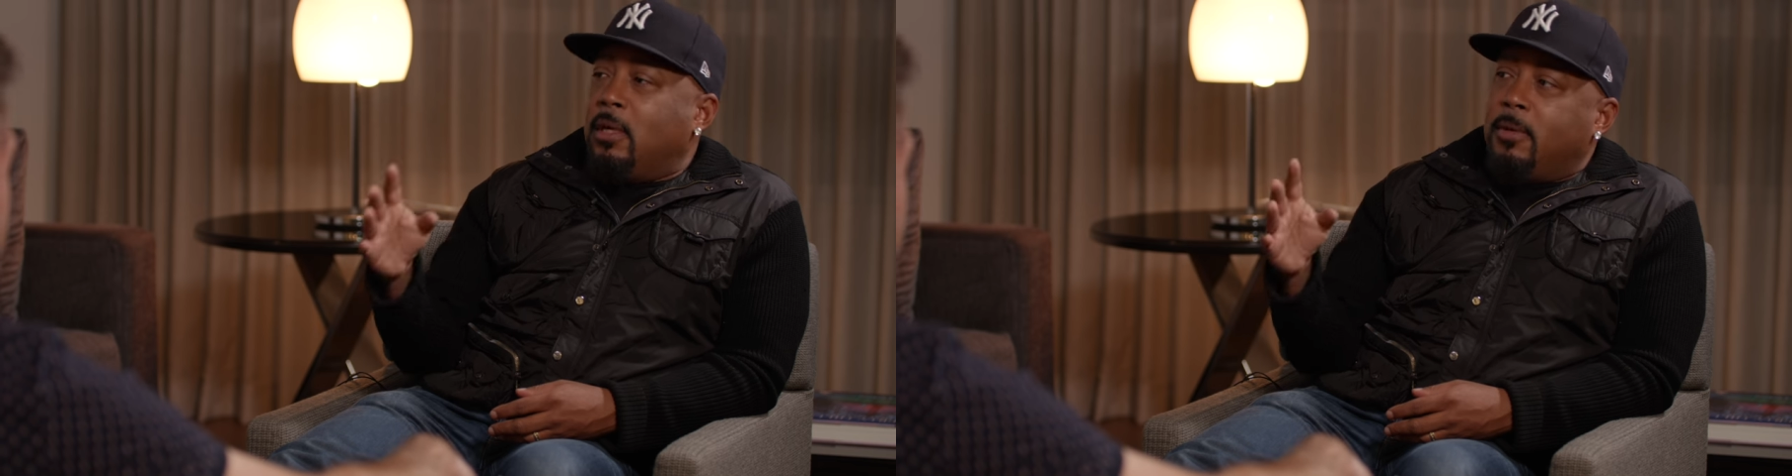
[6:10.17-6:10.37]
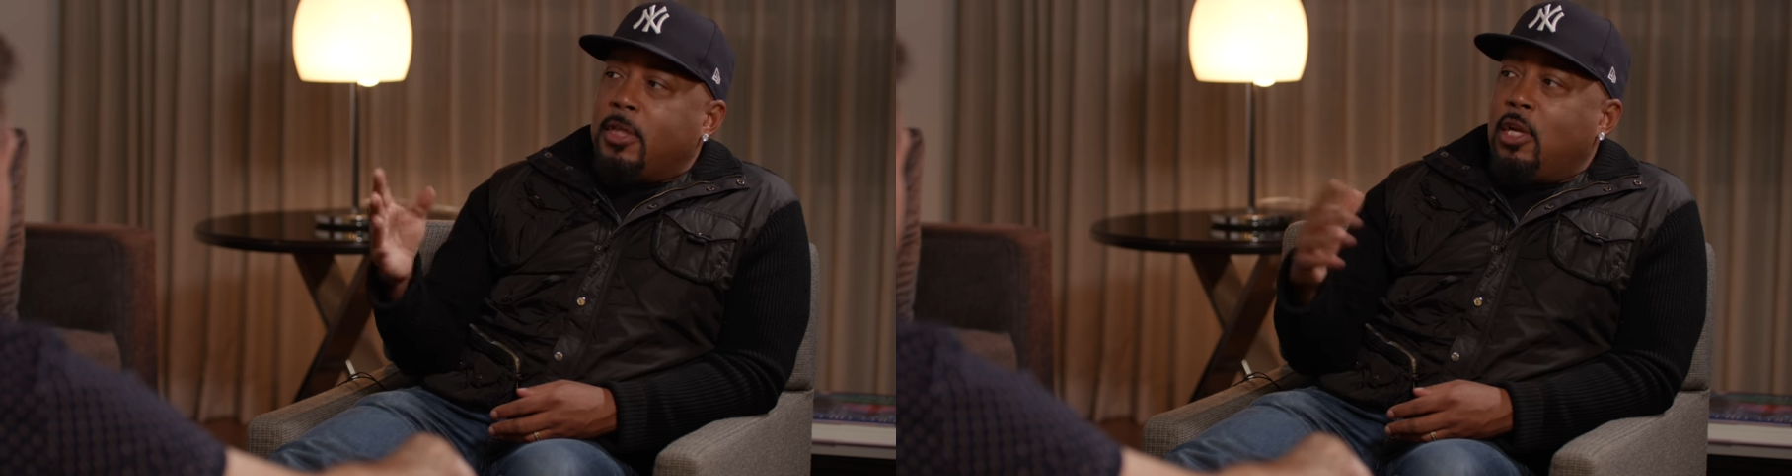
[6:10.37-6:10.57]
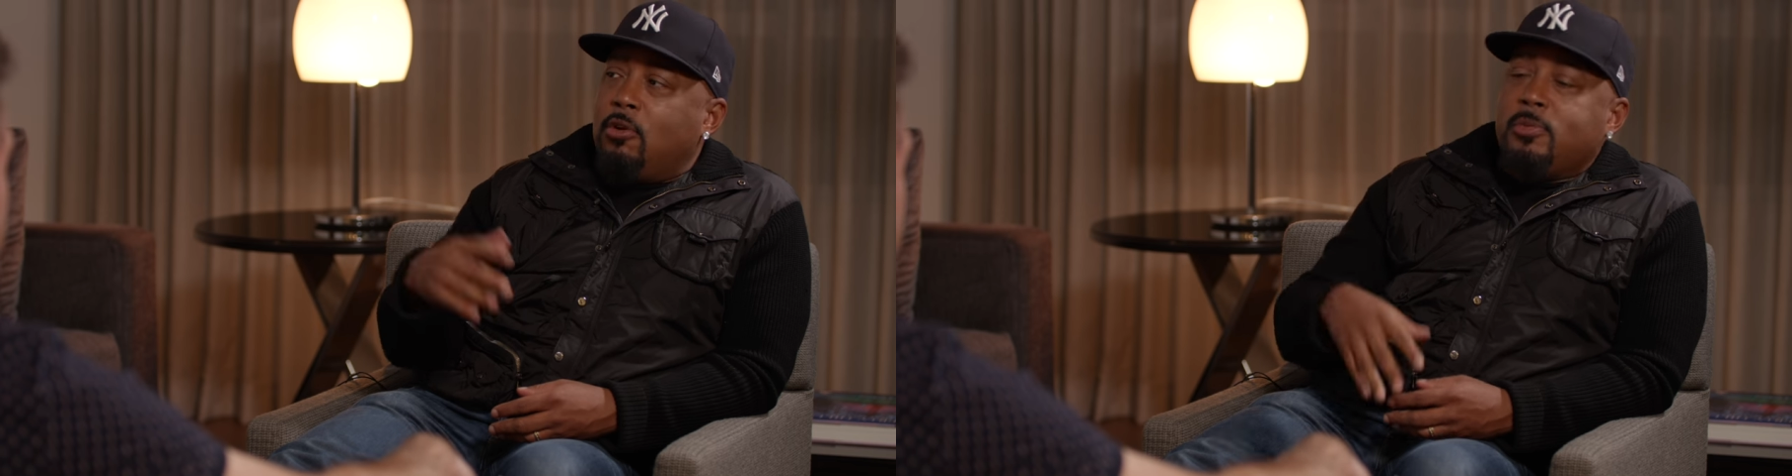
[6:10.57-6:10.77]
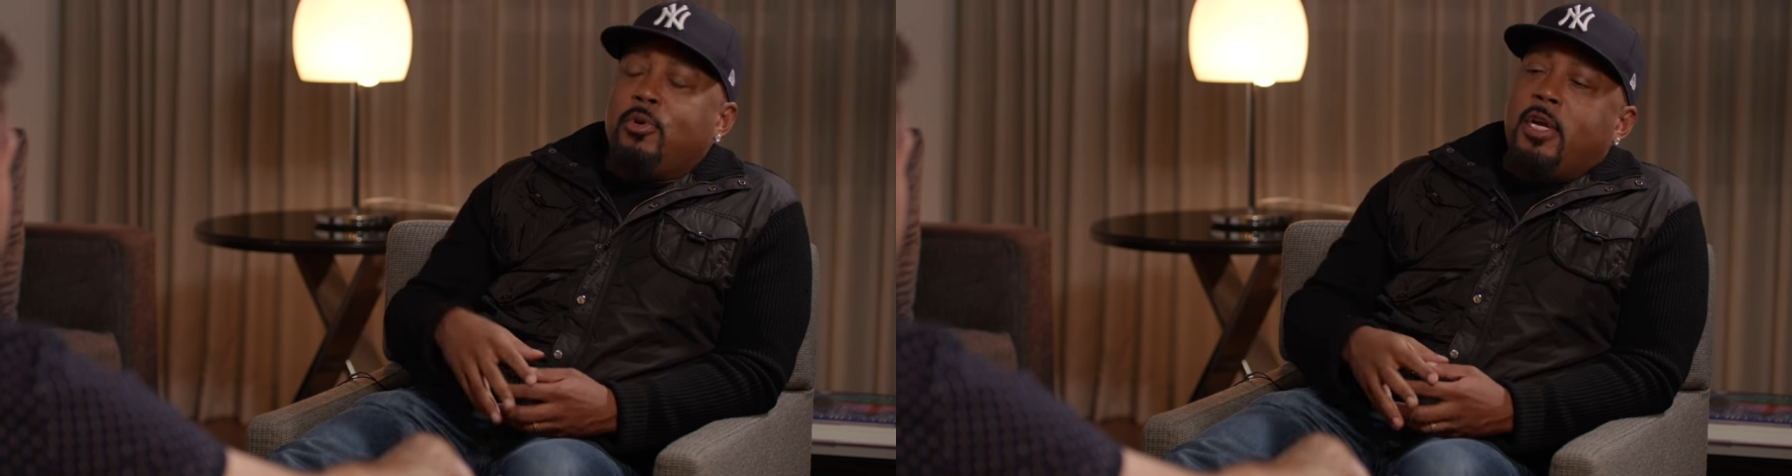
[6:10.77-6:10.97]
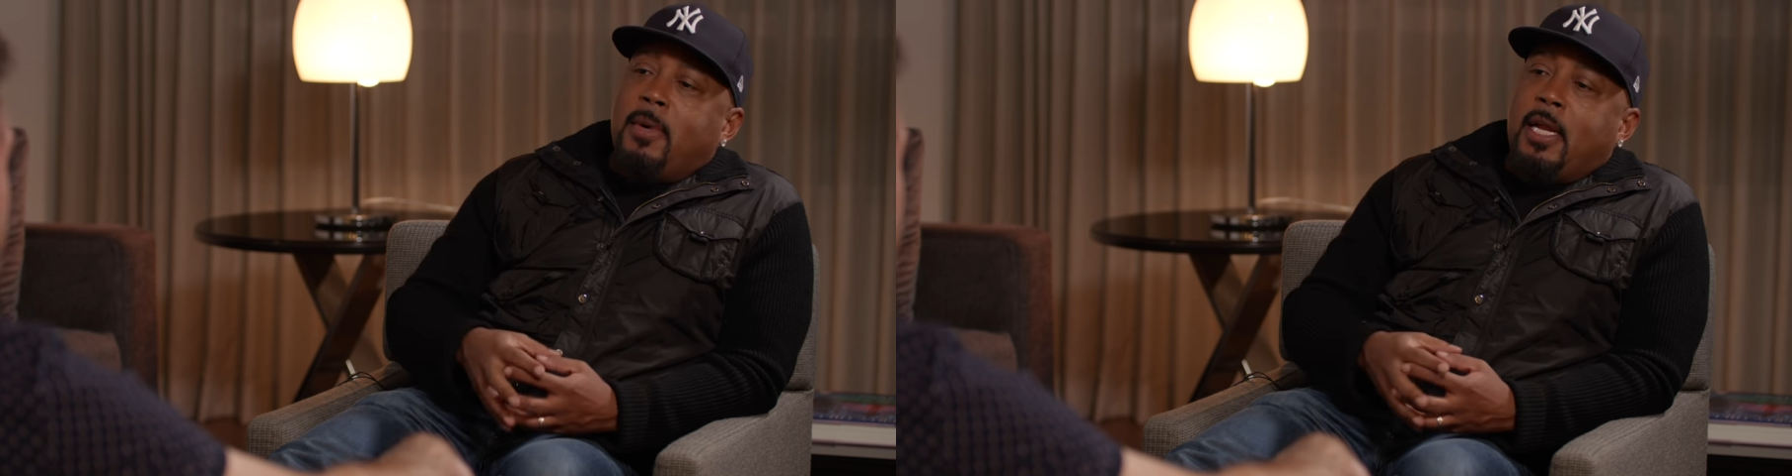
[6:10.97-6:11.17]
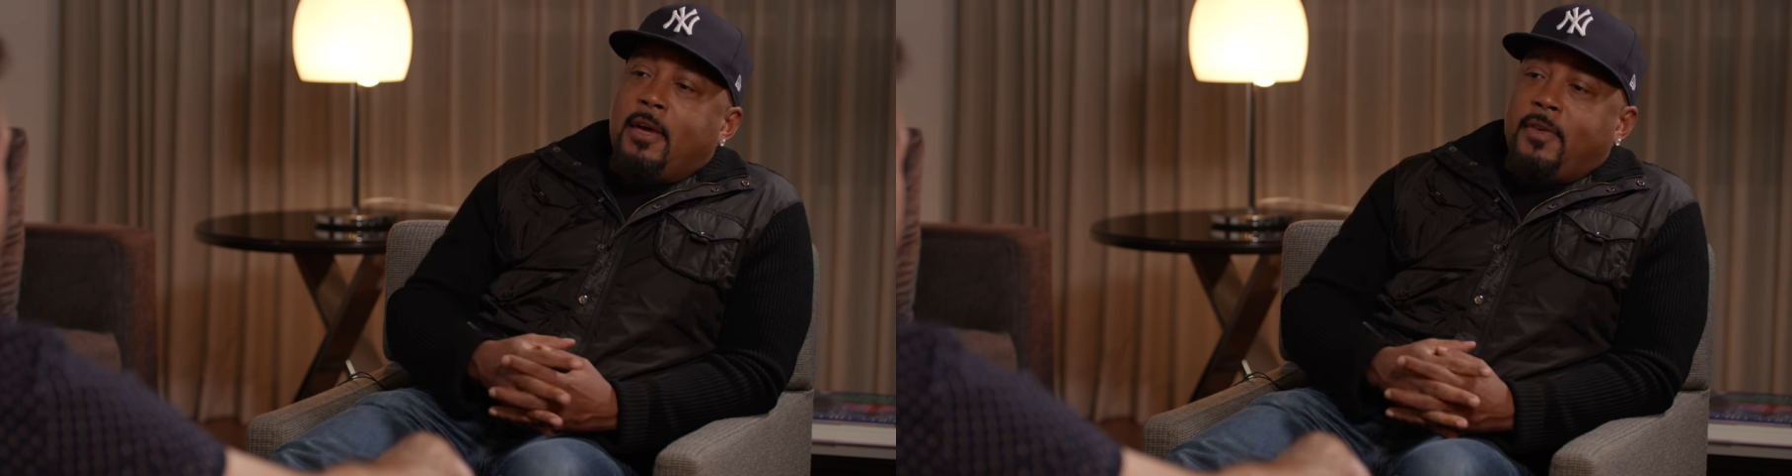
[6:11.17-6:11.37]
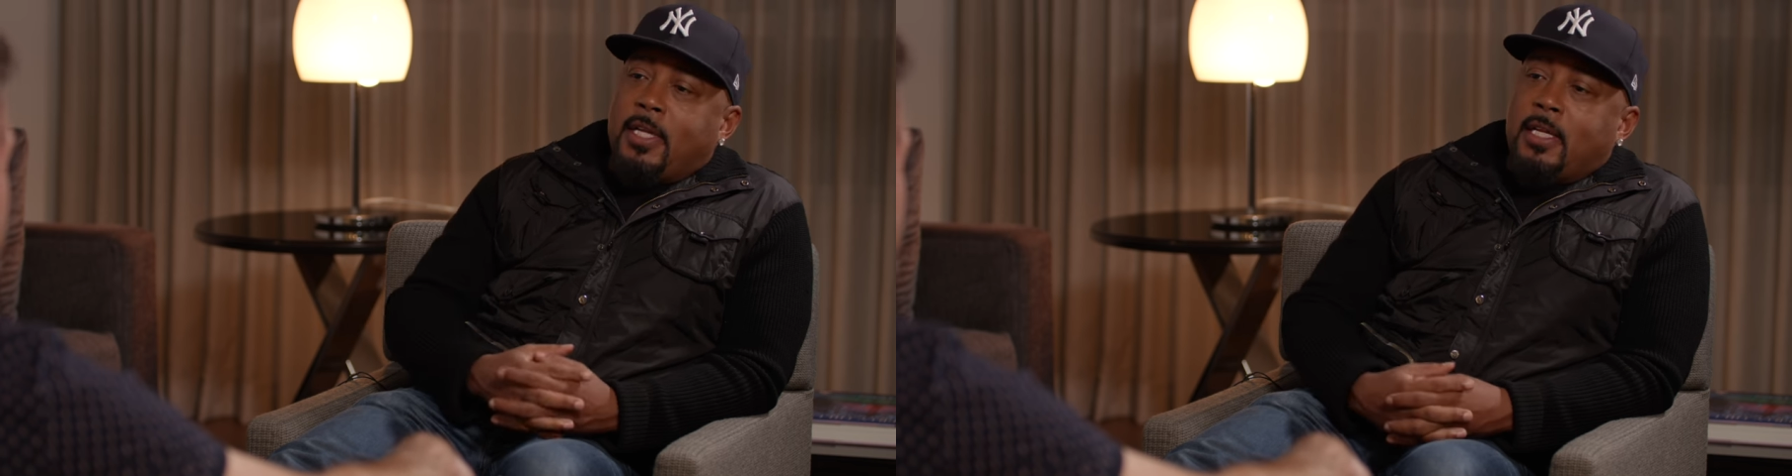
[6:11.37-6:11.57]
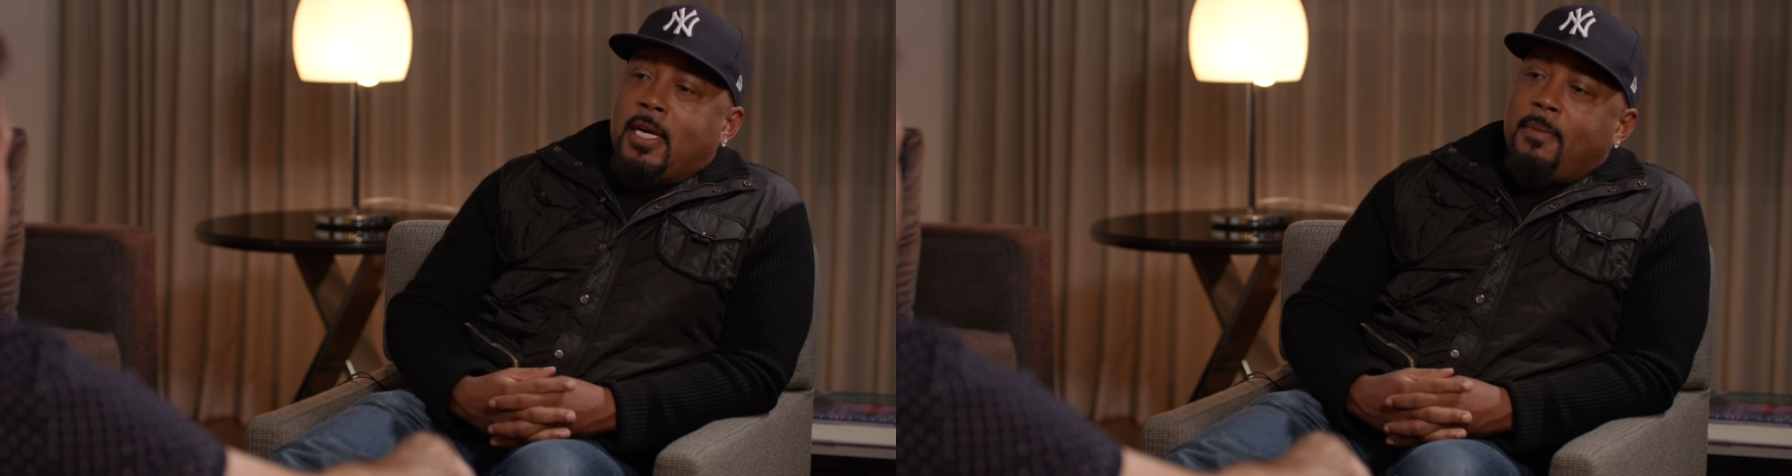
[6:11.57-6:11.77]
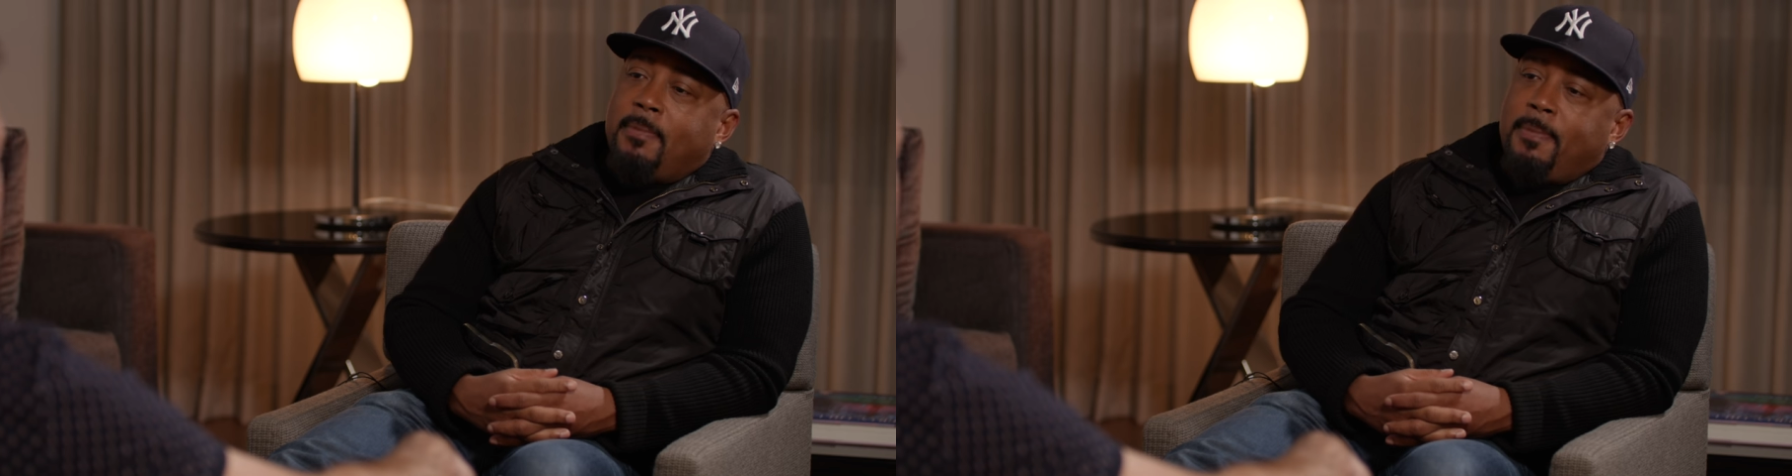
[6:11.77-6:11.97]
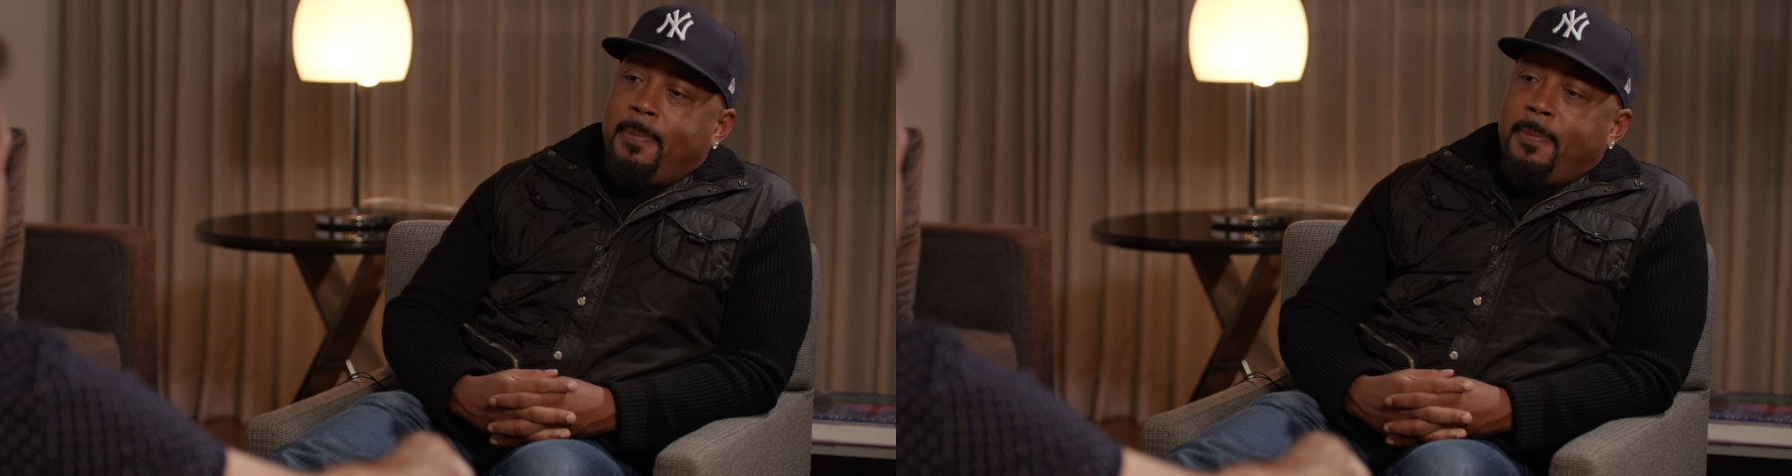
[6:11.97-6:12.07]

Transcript: I'm at the lowest point of my life at that time.